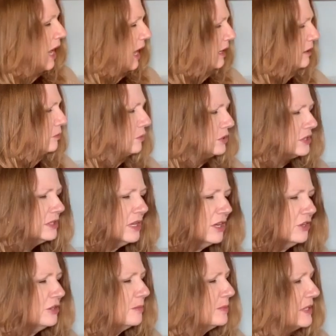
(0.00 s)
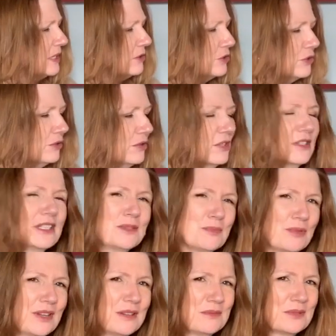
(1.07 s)
and I wasn't 100% sure that this
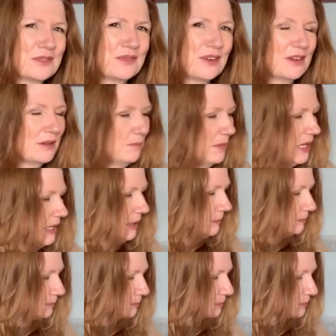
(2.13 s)
print was very me.